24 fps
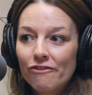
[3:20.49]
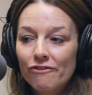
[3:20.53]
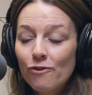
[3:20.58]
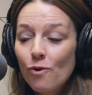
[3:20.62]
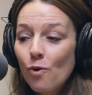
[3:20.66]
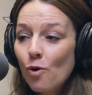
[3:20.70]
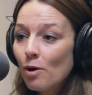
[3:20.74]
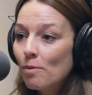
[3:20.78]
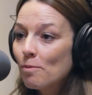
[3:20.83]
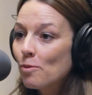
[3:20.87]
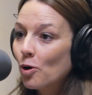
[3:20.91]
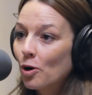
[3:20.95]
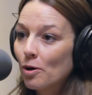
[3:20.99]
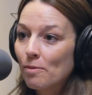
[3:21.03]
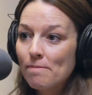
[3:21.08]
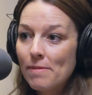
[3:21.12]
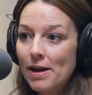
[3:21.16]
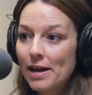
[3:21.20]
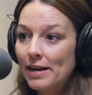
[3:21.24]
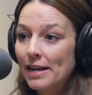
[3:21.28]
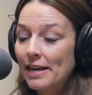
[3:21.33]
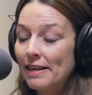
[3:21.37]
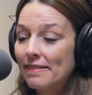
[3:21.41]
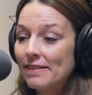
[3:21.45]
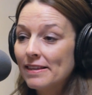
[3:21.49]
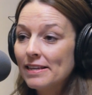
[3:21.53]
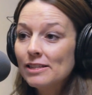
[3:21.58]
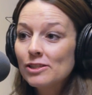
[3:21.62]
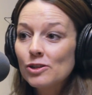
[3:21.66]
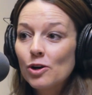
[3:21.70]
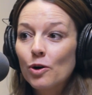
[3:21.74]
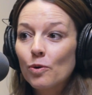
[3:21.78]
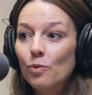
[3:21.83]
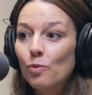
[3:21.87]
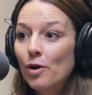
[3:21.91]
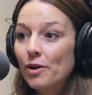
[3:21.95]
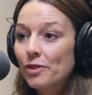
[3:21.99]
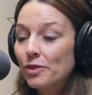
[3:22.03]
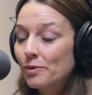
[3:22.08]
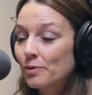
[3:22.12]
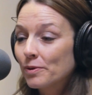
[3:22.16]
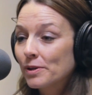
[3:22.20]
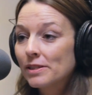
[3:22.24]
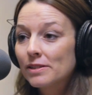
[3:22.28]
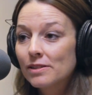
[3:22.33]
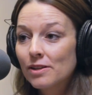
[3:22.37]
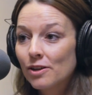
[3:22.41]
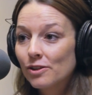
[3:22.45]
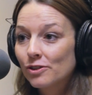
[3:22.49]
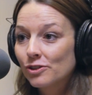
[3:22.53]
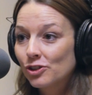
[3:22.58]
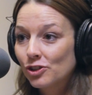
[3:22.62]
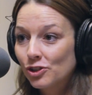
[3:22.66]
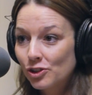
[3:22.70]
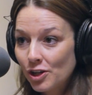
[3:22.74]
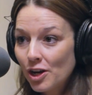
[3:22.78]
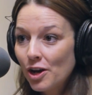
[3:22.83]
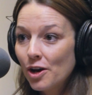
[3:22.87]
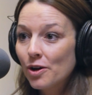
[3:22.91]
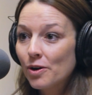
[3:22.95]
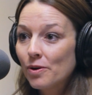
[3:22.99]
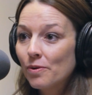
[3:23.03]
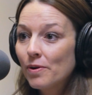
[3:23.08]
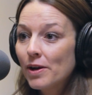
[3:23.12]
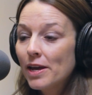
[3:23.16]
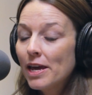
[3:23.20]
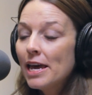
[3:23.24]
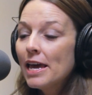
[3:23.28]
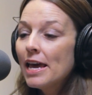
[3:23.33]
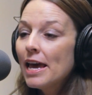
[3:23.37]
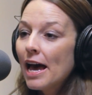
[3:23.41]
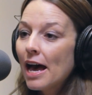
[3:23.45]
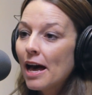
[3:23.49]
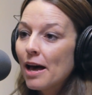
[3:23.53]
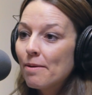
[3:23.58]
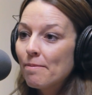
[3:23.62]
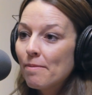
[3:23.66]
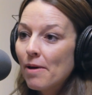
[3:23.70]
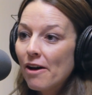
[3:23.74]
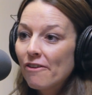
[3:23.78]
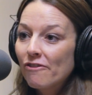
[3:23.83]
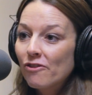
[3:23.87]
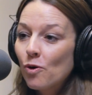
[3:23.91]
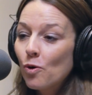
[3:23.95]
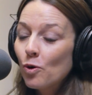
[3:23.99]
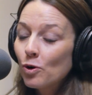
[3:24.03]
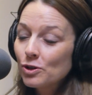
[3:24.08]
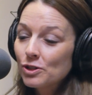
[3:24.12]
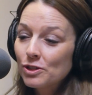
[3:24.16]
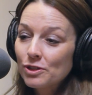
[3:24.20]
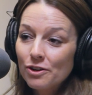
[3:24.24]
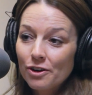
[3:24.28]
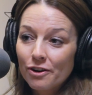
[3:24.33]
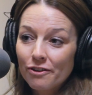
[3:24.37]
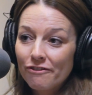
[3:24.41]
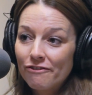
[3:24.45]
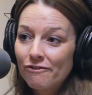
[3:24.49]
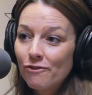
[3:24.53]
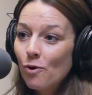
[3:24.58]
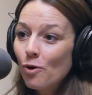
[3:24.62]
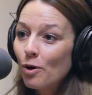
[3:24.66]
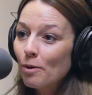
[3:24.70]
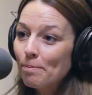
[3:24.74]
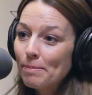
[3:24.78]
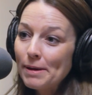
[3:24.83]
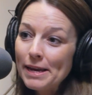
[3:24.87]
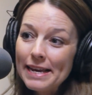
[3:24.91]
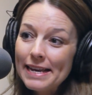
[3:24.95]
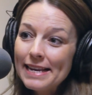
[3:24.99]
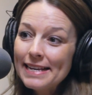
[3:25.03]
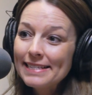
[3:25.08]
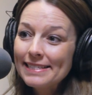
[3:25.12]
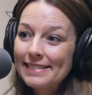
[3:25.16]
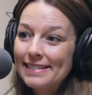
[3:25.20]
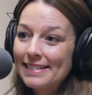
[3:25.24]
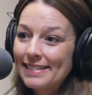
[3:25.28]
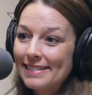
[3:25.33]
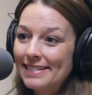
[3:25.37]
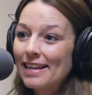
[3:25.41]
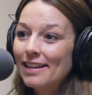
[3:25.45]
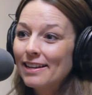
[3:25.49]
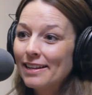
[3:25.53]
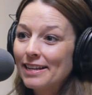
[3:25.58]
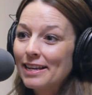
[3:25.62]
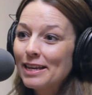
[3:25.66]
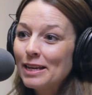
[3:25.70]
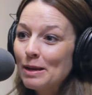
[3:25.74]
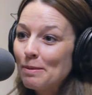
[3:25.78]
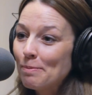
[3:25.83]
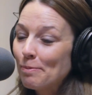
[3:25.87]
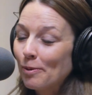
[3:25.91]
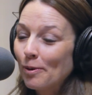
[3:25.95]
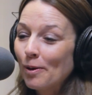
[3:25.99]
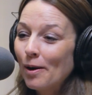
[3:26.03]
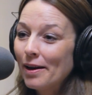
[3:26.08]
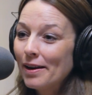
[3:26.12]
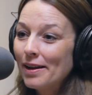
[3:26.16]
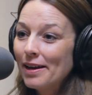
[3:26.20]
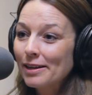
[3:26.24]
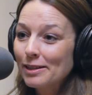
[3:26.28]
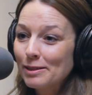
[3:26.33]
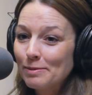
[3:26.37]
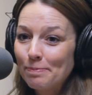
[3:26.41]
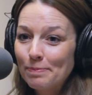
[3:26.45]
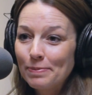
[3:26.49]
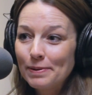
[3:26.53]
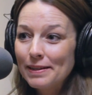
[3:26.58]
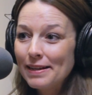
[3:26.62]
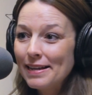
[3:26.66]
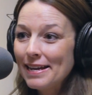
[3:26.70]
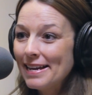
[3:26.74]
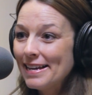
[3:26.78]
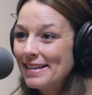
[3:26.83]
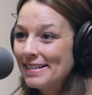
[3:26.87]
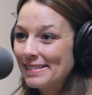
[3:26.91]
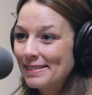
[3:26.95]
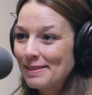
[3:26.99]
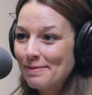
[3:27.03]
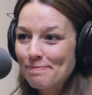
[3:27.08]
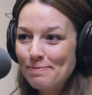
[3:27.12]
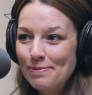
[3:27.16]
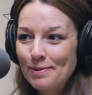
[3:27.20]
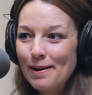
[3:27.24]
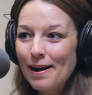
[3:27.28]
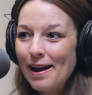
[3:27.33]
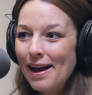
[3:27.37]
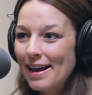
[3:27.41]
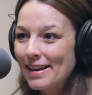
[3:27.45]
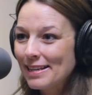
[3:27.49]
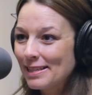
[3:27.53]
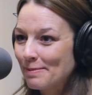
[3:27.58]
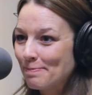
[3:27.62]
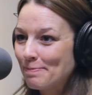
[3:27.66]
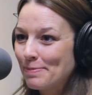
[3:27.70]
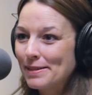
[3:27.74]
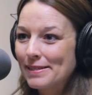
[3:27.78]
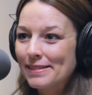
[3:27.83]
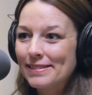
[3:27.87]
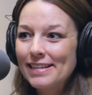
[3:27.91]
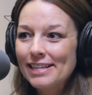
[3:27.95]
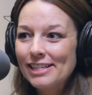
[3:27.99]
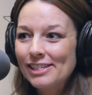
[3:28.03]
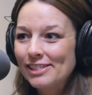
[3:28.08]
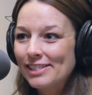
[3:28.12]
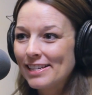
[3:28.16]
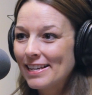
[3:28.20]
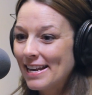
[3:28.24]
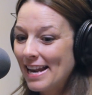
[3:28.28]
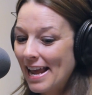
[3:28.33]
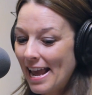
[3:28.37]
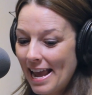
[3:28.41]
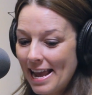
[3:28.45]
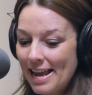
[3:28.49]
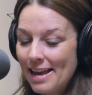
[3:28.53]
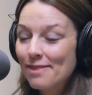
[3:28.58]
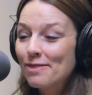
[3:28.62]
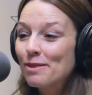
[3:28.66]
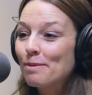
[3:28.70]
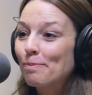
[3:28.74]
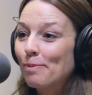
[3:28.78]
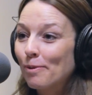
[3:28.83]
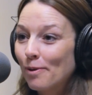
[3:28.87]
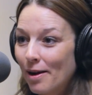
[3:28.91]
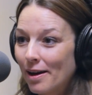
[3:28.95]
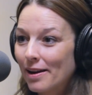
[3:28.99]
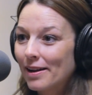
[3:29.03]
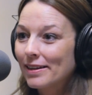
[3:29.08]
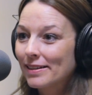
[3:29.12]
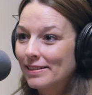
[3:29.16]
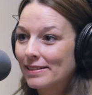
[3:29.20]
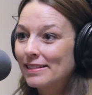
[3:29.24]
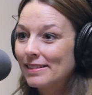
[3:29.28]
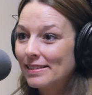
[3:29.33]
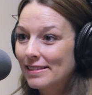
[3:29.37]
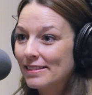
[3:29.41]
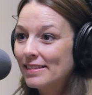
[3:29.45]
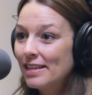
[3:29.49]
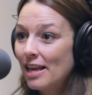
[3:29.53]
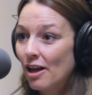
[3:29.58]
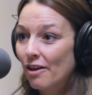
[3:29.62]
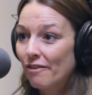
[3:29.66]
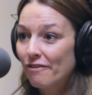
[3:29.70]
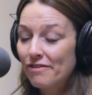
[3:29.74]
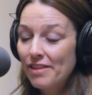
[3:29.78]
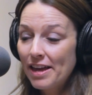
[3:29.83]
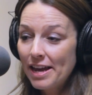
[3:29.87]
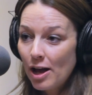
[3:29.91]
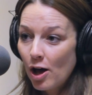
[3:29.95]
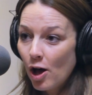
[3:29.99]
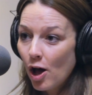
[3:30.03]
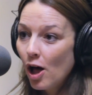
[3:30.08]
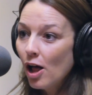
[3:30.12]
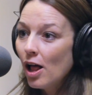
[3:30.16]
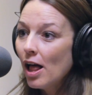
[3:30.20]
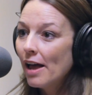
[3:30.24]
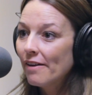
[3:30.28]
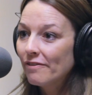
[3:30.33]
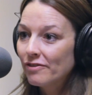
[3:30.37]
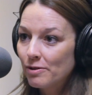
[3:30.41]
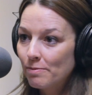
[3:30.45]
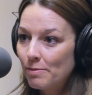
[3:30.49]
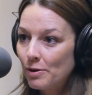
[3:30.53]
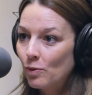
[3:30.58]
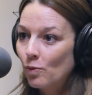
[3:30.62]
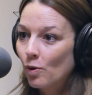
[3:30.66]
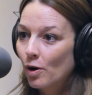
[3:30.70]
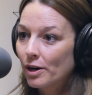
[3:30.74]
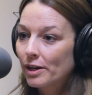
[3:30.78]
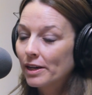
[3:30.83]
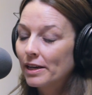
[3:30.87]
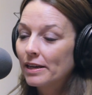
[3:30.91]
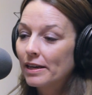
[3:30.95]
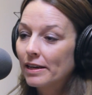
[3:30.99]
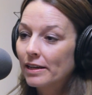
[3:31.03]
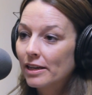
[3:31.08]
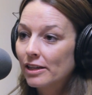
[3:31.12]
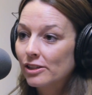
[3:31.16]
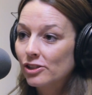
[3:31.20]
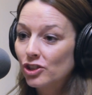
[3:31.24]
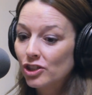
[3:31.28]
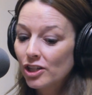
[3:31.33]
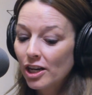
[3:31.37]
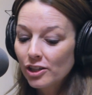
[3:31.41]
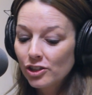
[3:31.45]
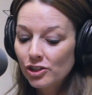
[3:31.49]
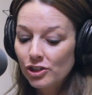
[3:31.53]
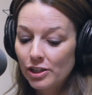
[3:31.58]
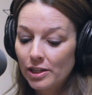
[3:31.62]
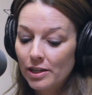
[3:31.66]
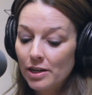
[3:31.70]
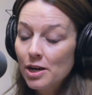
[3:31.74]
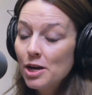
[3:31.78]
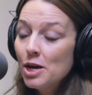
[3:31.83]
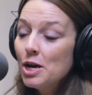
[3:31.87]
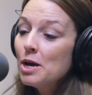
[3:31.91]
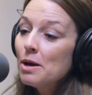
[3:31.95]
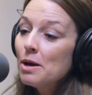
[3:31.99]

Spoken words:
for more money. These are what the results show. Of course, there are 4 P's to selling any product: place, price, position, and the product itself. They all have to be working in conjunction.